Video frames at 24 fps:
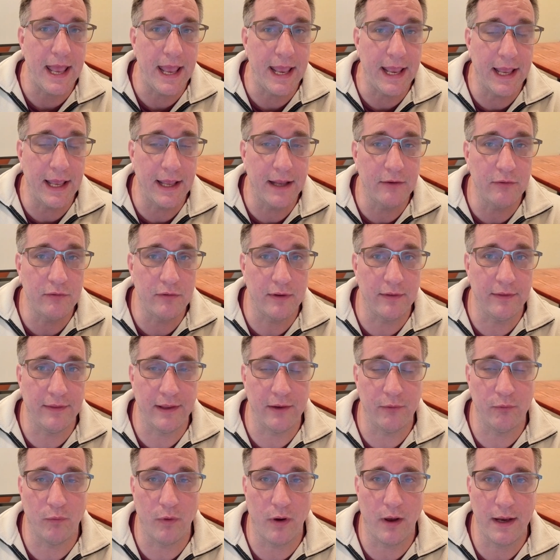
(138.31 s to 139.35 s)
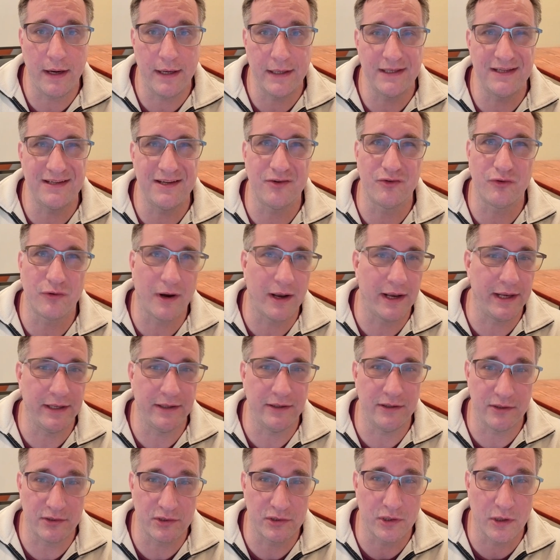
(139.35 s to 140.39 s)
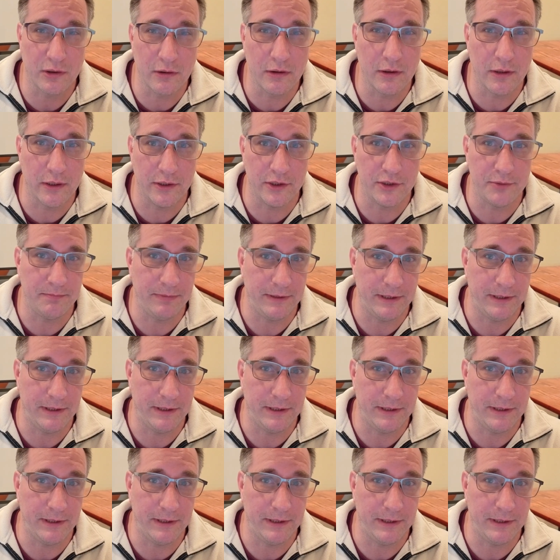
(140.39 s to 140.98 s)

And they wanted to try and discourage